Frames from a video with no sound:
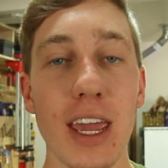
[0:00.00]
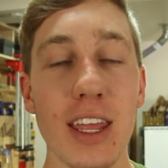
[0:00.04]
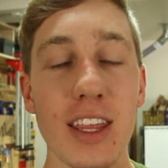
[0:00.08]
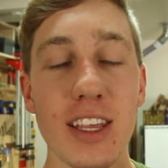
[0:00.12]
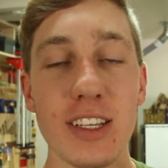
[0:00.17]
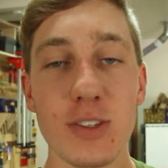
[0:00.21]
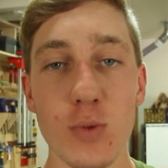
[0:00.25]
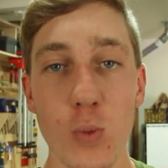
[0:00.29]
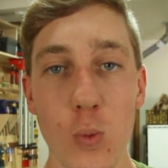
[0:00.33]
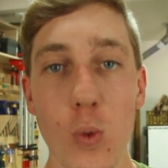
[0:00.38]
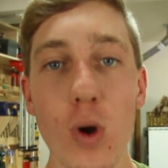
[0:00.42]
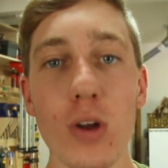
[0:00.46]
It
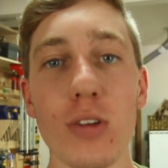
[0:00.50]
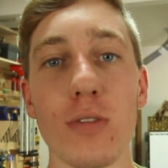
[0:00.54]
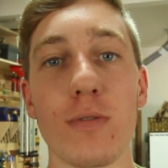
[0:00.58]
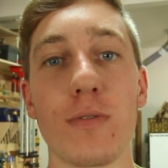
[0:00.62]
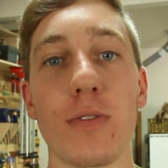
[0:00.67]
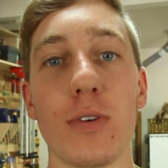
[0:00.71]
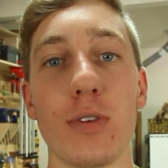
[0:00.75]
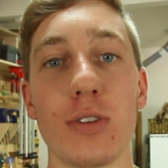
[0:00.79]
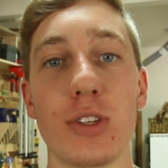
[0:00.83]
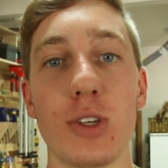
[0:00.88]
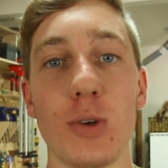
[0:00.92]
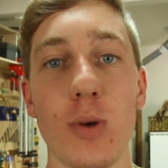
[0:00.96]
is
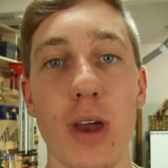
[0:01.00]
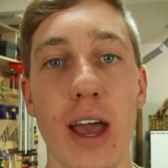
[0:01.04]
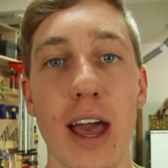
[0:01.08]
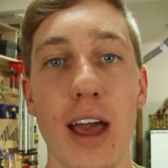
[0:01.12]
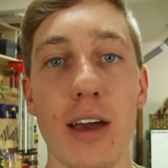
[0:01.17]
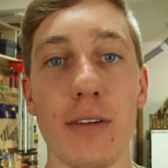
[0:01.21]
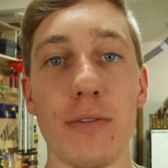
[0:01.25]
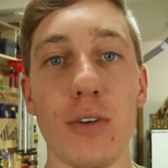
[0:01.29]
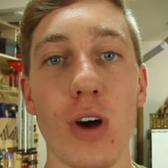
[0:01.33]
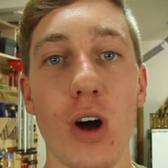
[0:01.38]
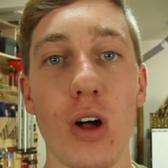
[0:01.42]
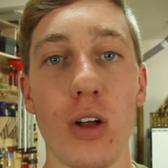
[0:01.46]
wonderful to
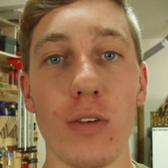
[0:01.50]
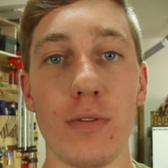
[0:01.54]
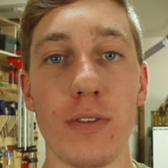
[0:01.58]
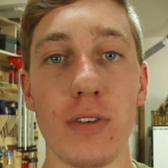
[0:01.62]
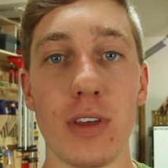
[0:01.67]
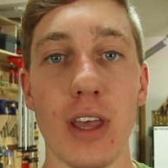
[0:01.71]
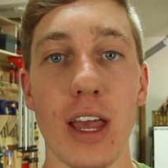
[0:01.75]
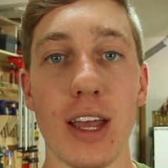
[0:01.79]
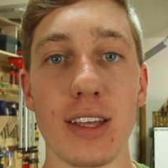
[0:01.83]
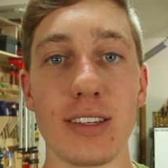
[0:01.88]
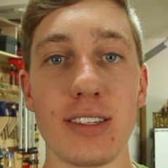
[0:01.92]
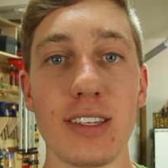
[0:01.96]
have all of
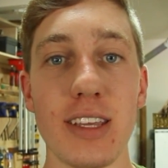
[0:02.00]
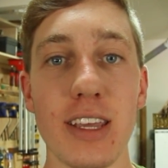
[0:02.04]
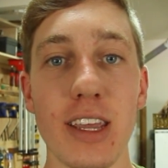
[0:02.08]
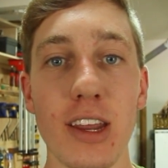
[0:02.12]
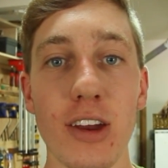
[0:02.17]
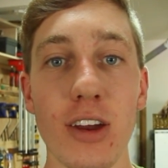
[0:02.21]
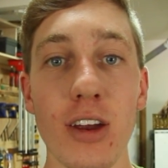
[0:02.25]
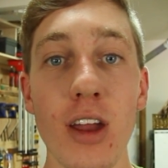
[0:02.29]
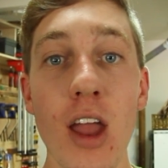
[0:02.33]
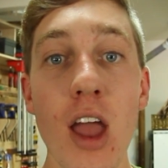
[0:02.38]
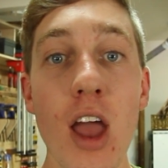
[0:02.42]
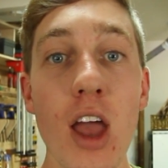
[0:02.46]
you guys
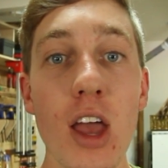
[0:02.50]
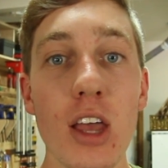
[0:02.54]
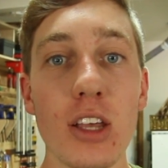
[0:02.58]
here.